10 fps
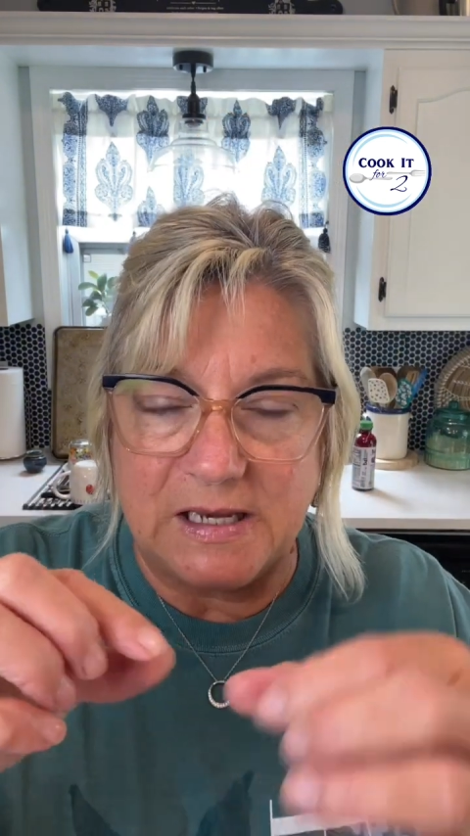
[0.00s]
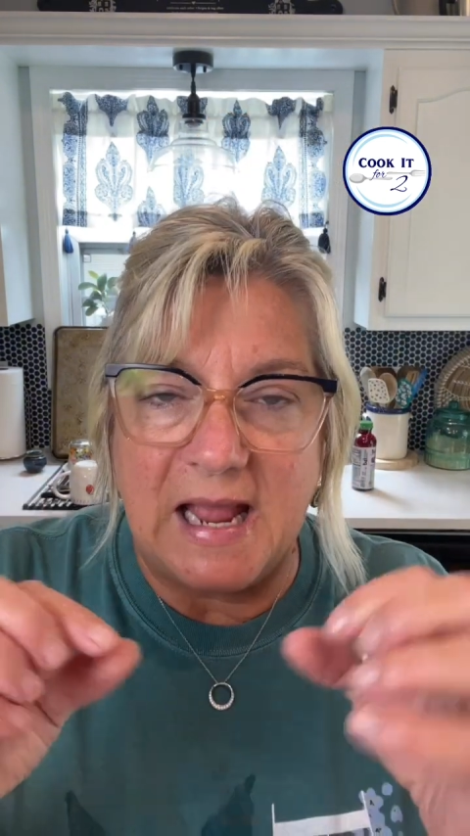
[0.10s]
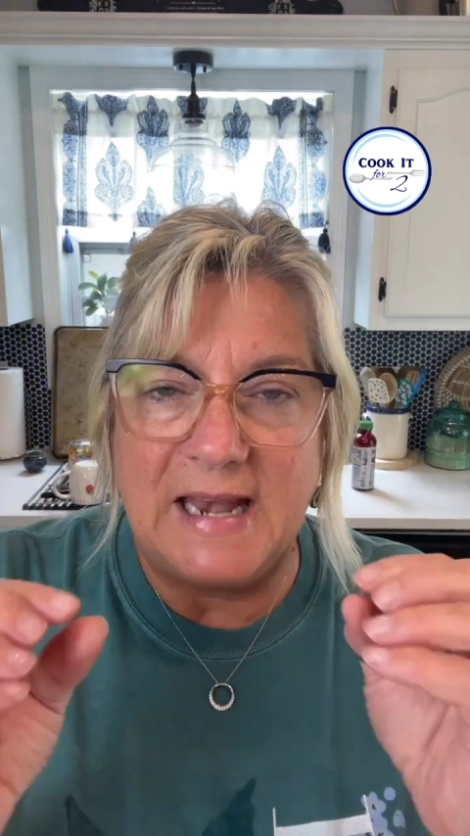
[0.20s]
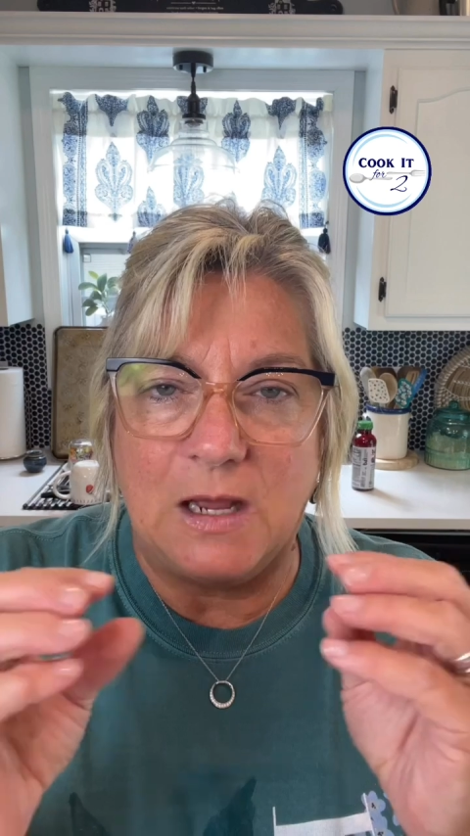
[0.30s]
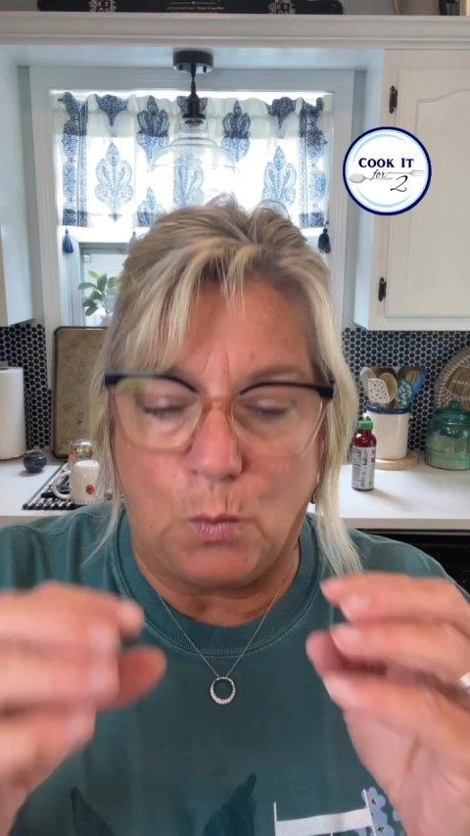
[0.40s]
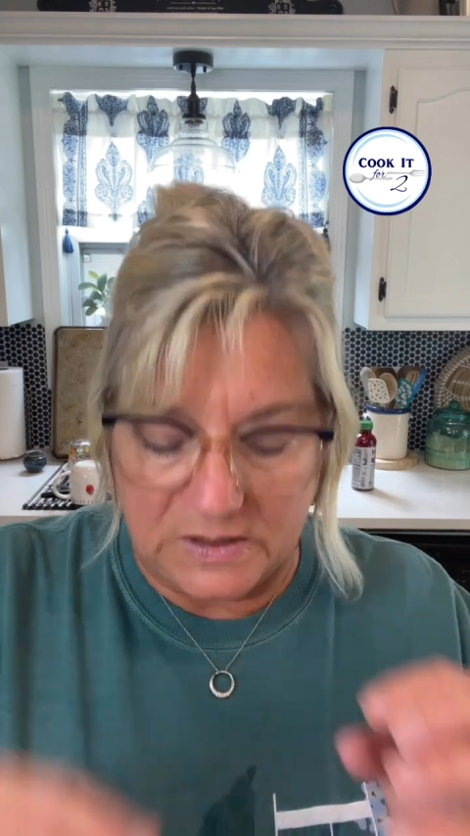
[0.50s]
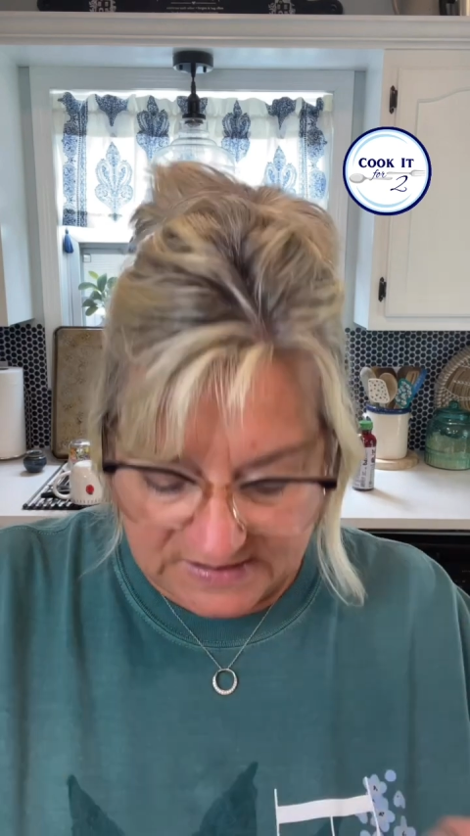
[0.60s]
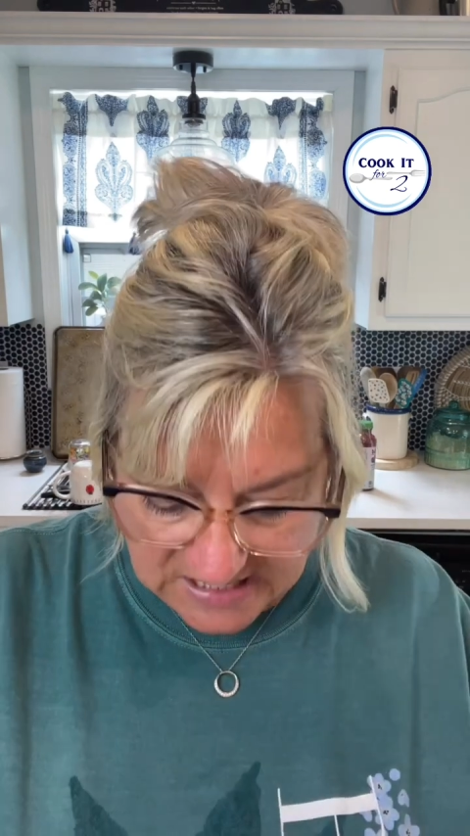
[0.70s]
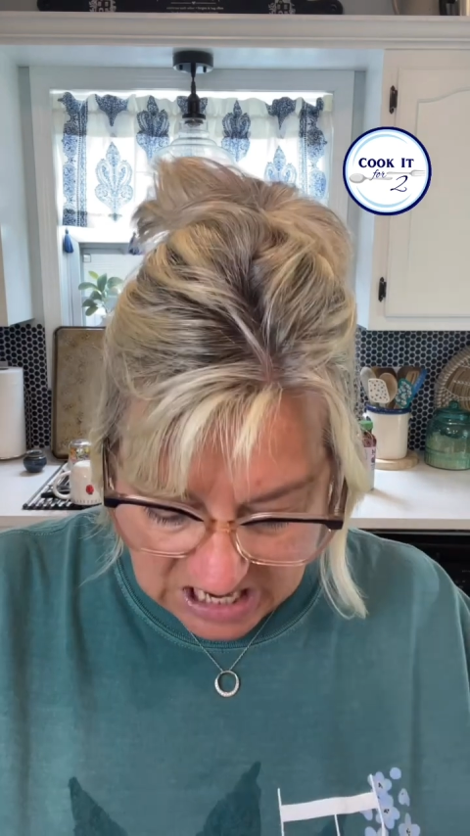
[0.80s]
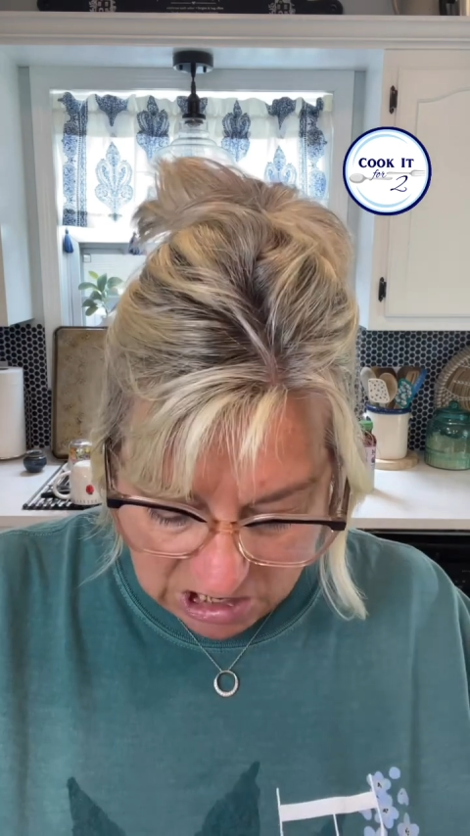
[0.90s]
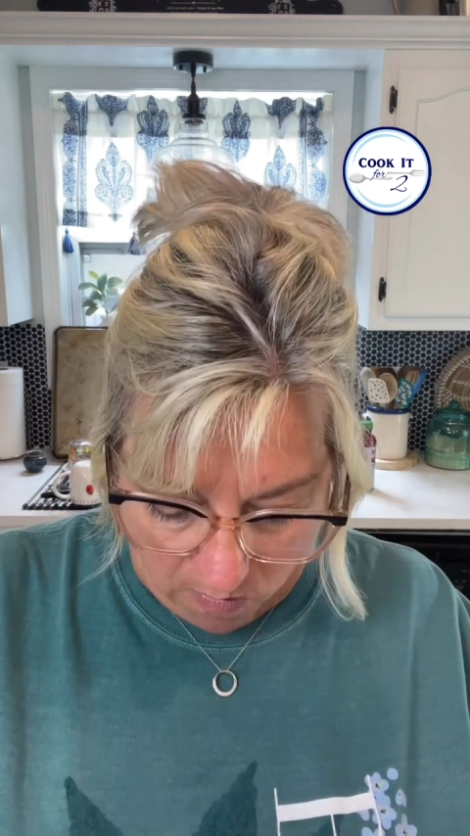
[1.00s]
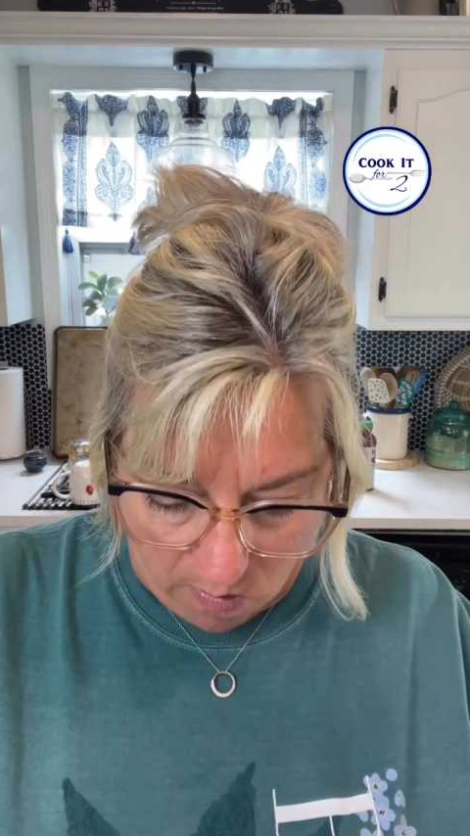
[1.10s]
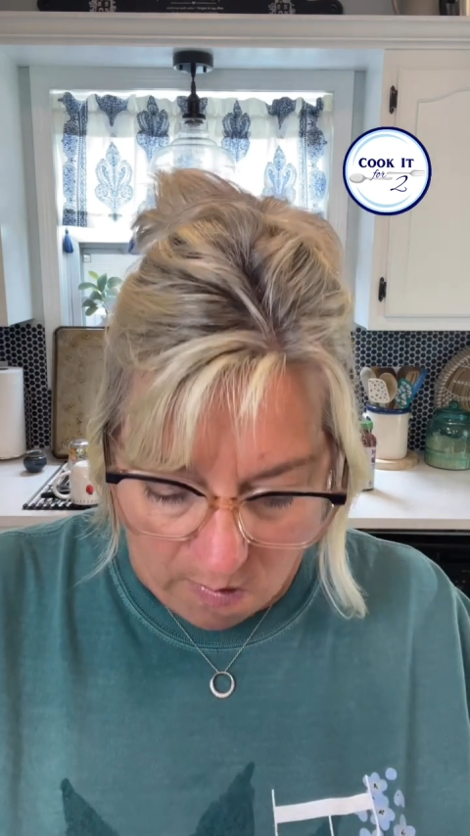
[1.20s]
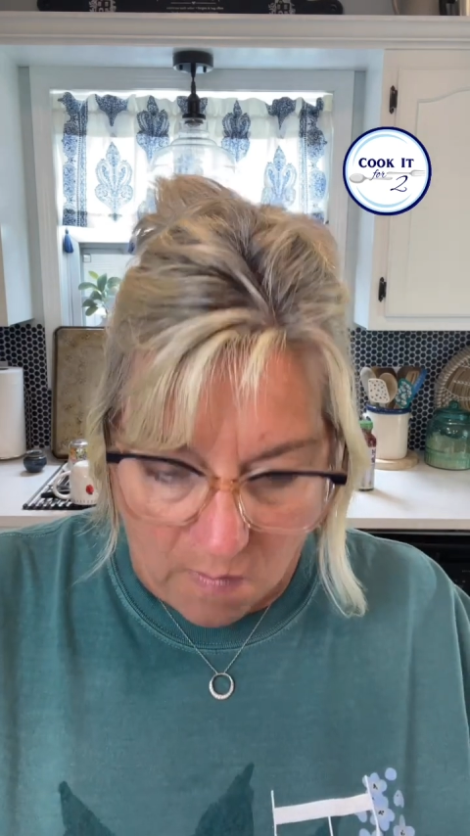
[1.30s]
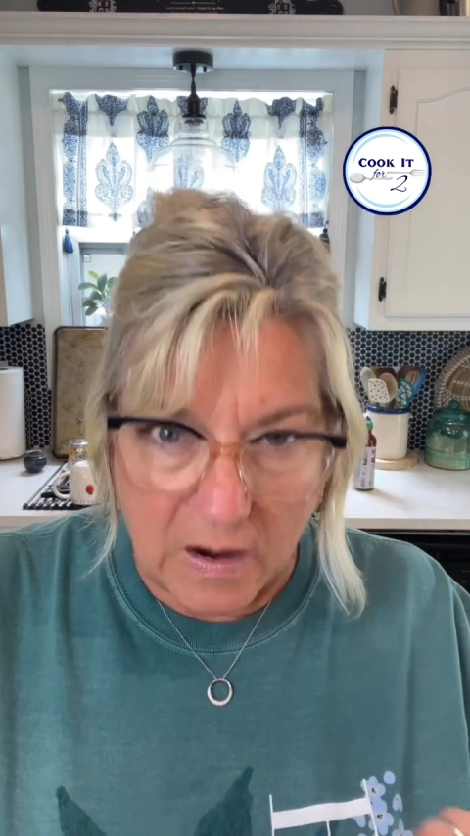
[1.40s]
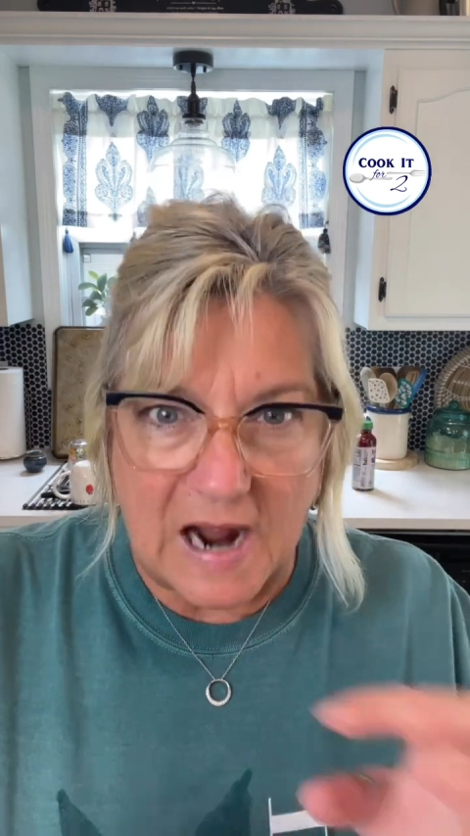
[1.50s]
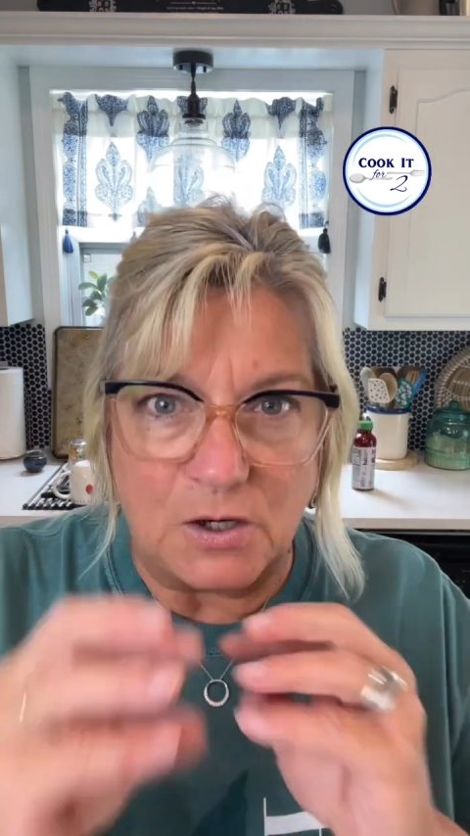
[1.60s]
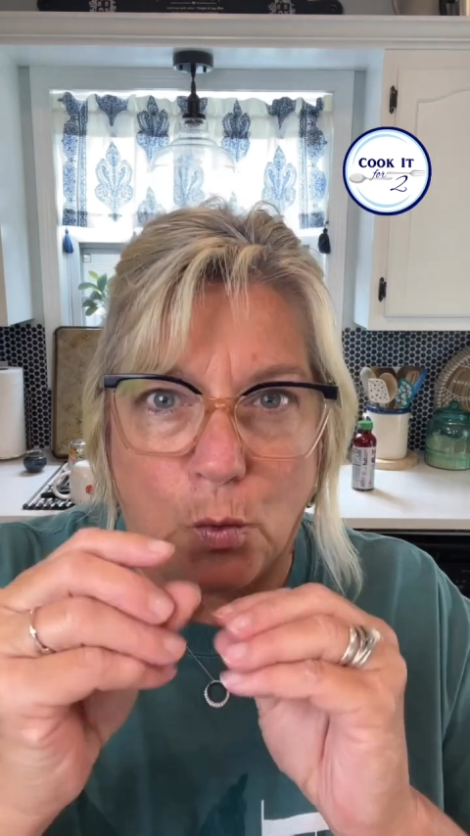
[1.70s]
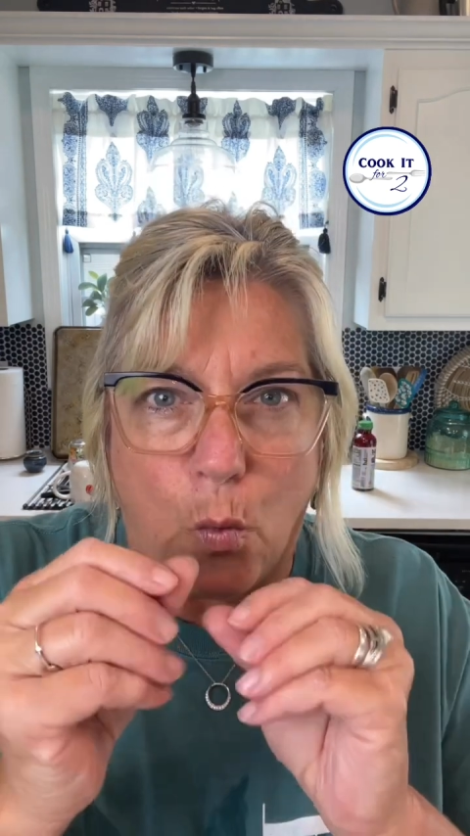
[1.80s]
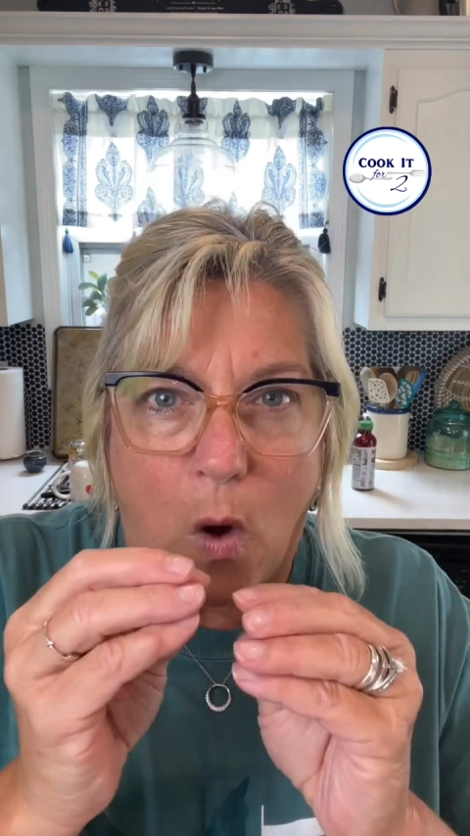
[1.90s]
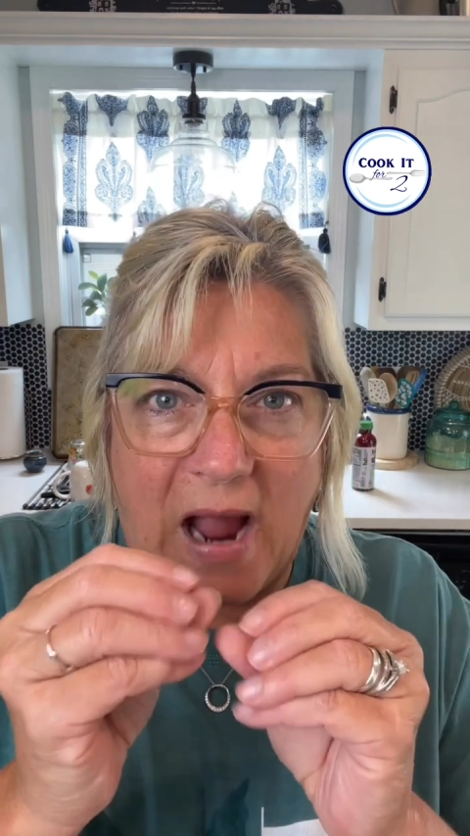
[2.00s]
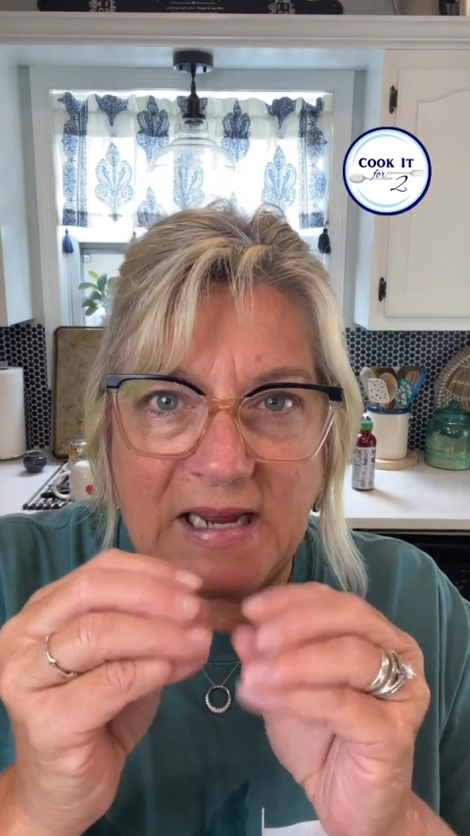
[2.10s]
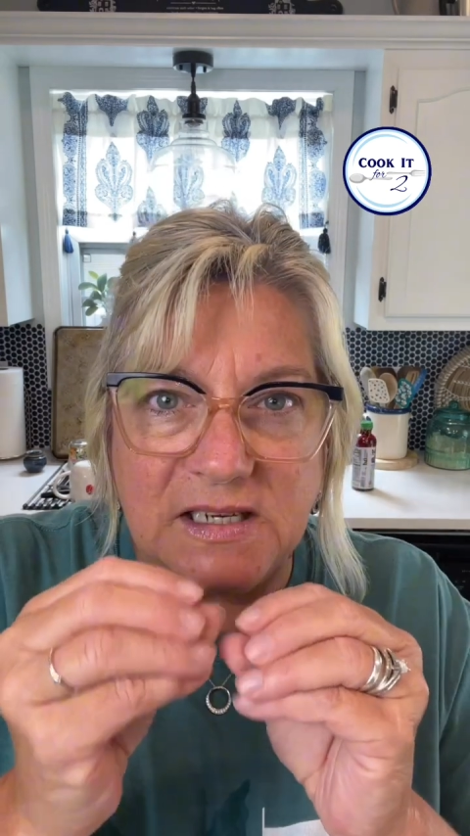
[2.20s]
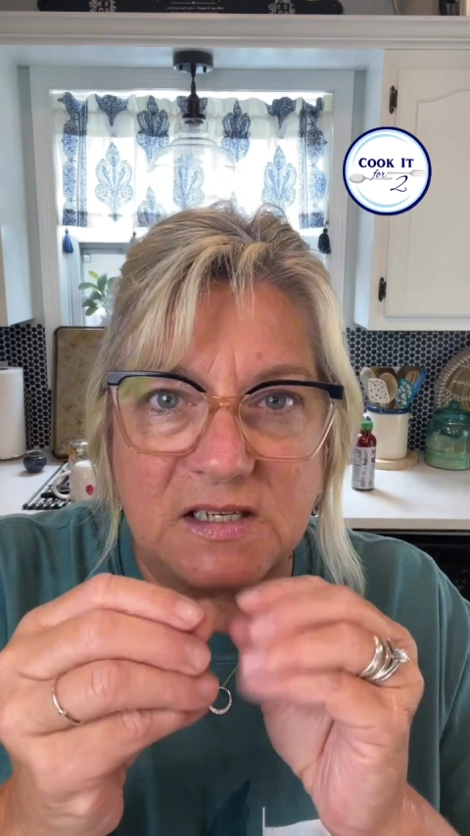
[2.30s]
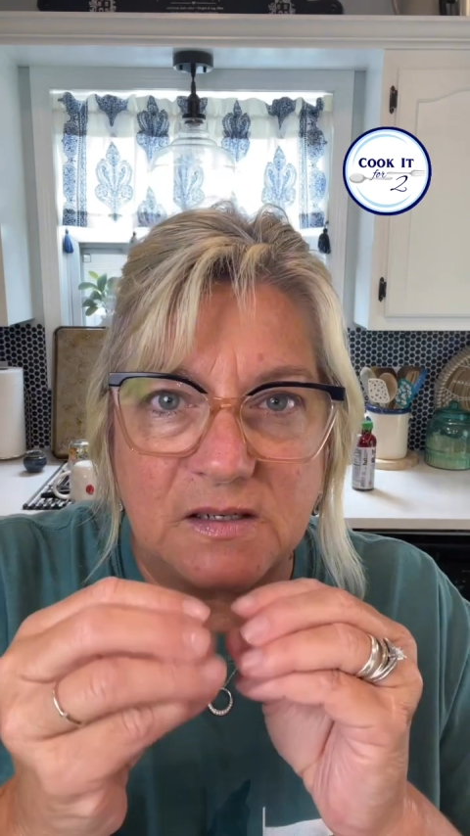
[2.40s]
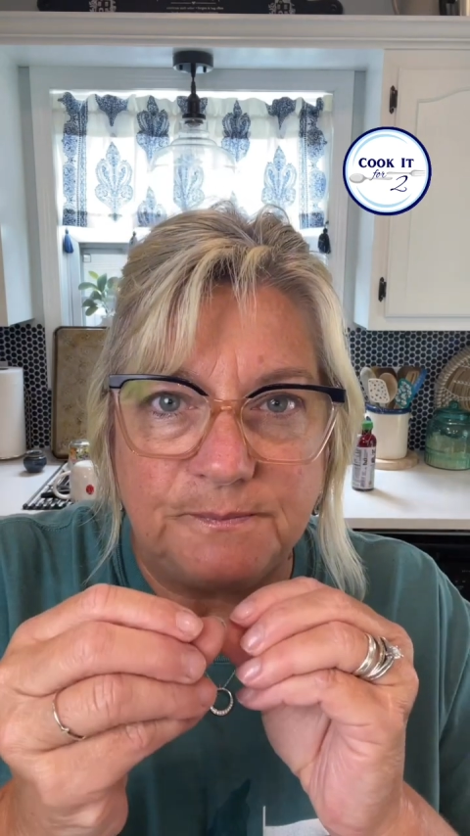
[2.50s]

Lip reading: and it was kind of white,